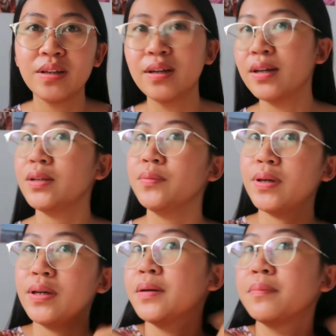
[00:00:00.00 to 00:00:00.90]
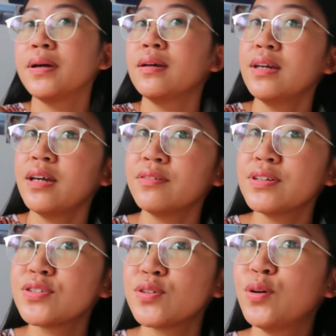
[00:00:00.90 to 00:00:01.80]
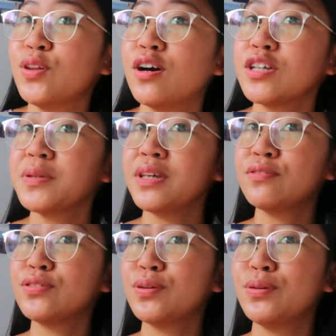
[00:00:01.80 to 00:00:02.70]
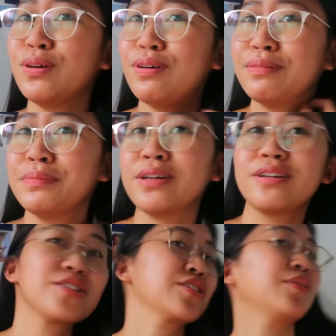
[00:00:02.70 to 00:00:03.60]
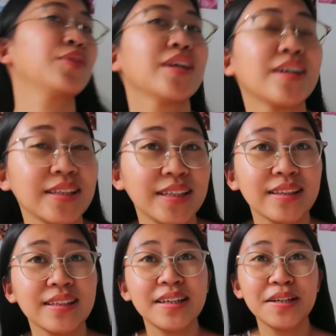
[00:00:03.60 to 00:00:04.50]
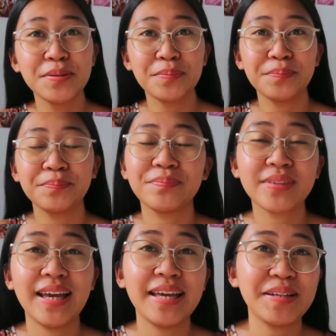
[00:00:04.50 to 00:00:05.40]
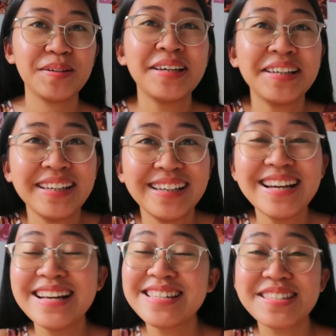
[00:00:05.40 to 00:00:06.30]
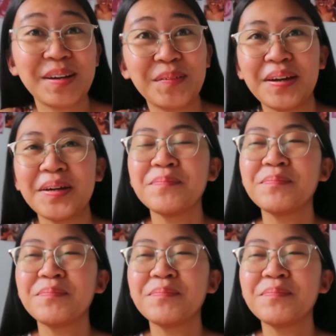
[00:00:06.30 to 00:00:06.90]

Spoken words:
Anyway, my hair is so long. Speaking of so long, oh my gosh, I want to cut it. Any segue.